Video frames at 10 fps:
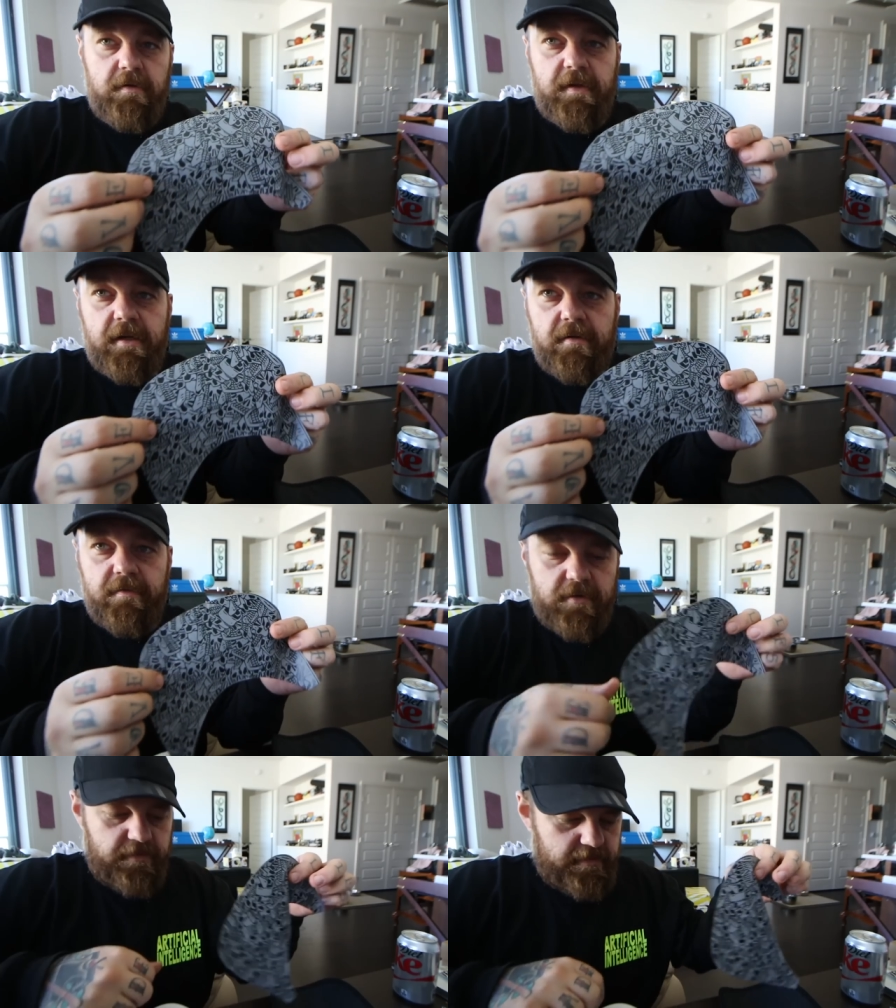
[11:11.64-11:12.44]
Second
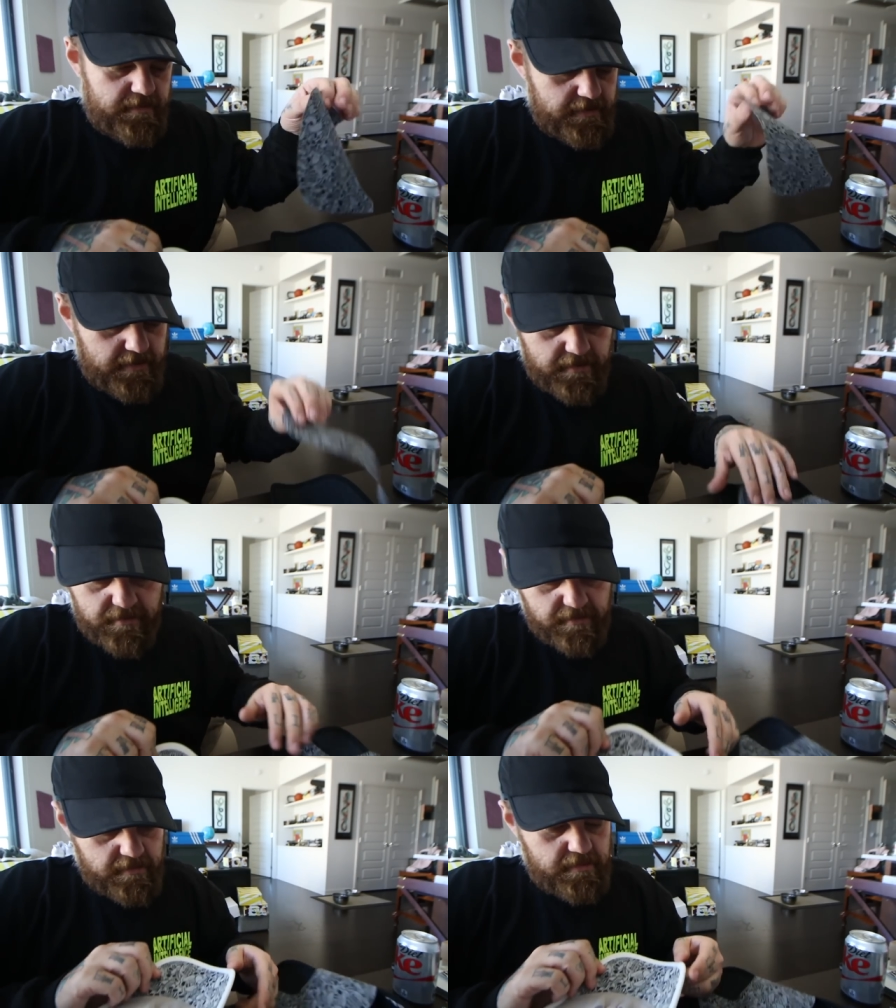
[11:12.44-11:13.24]
version there
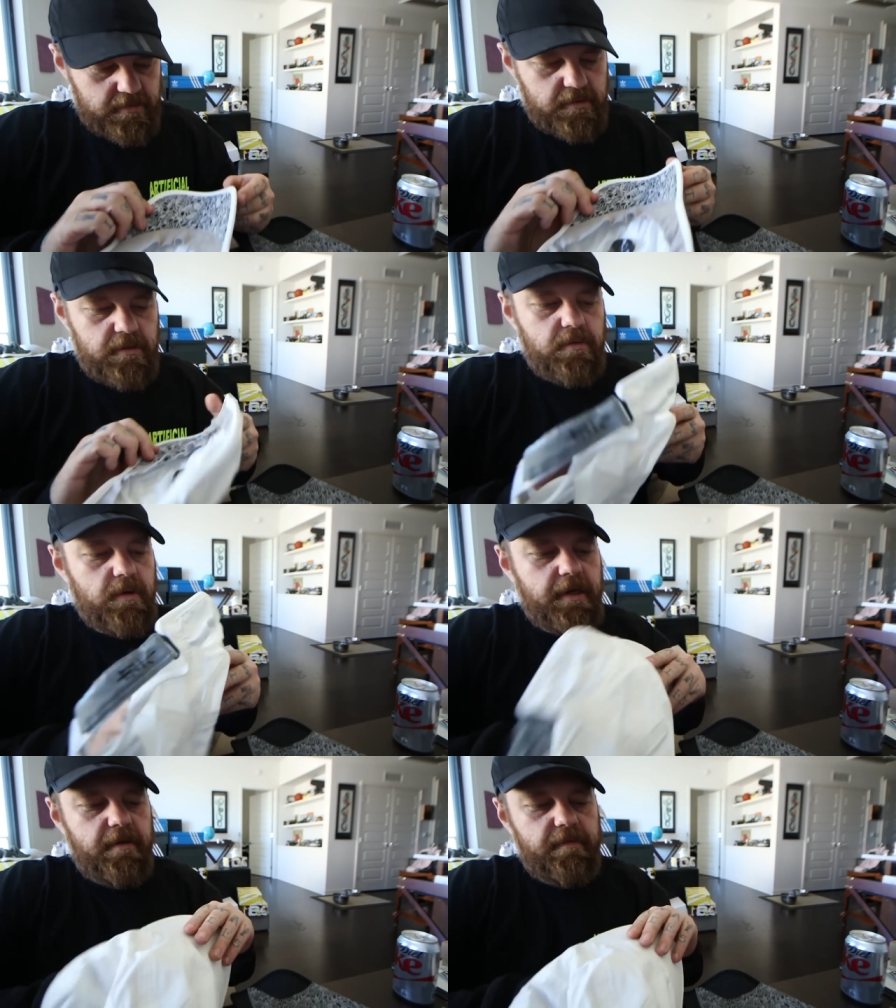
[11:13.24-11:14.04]
and the
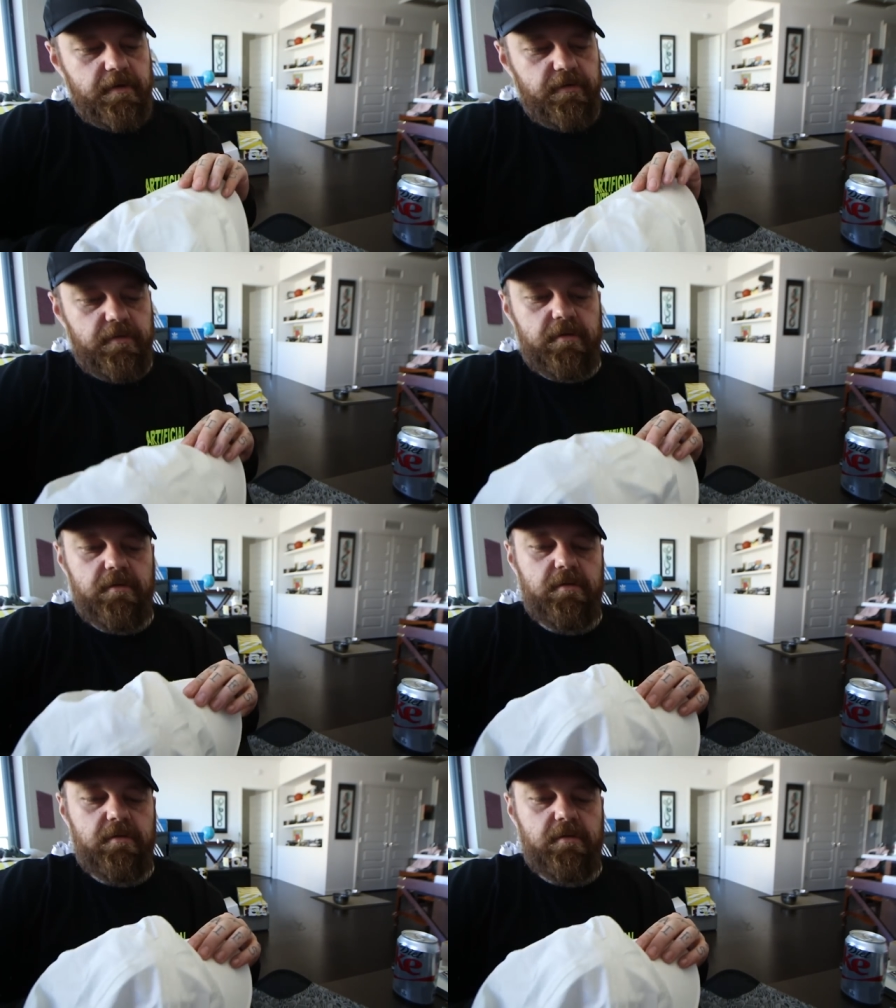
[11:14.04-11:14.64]
white version.